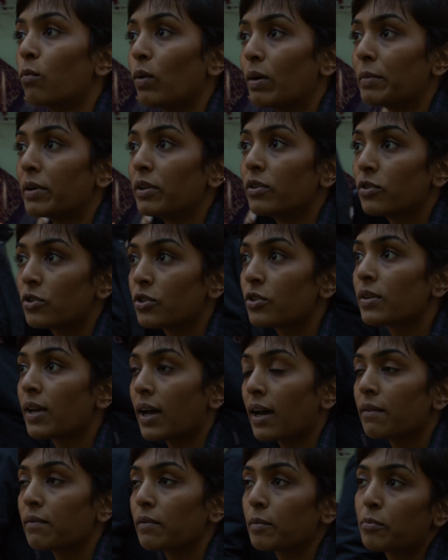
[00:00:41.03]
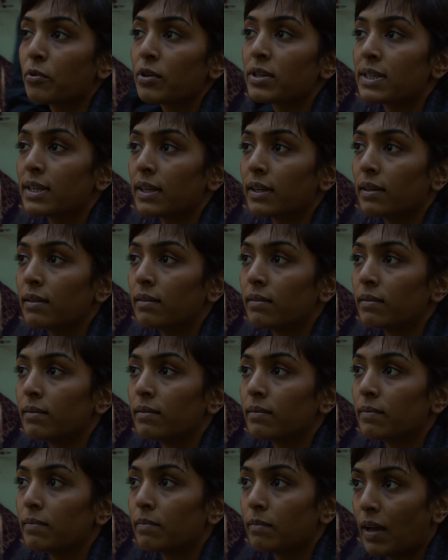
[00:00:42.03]
women should have a pretty
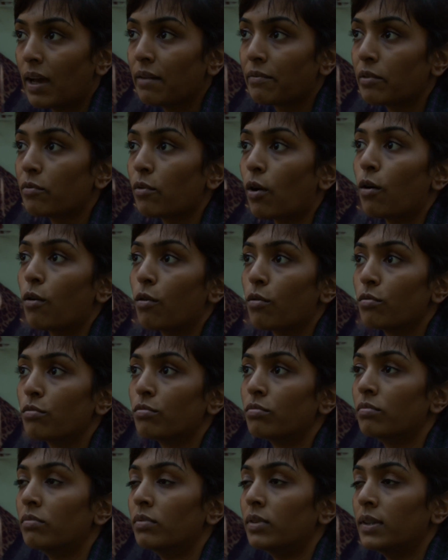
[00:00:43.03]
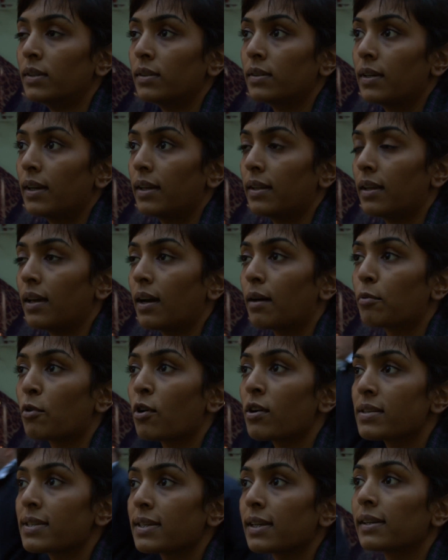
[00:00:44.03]
heavy role in the
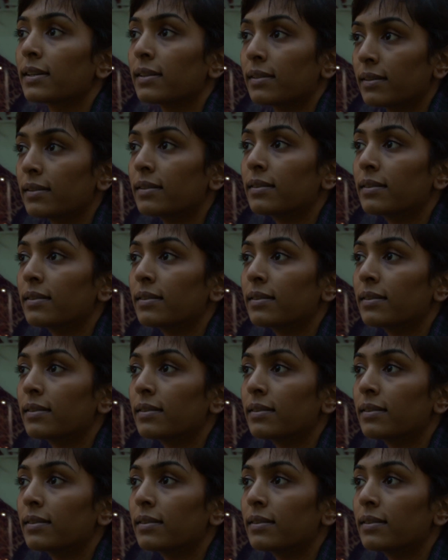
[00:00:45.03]
uprising.